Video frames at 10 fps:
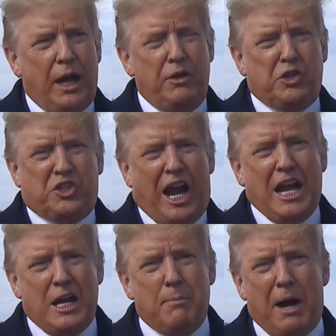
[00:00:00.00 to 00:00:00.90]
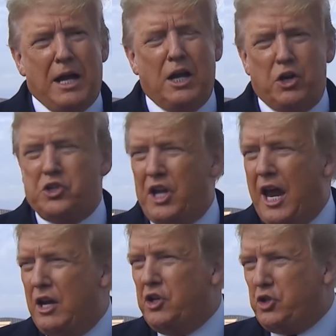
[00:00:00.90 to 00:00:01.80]
And the stadium, I
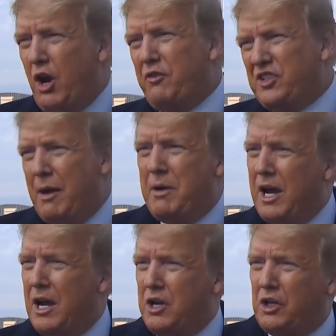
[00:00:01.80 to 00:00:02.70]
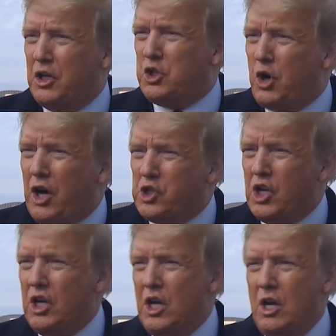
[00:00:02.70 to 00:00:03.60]
understand, is sort of semi under construction,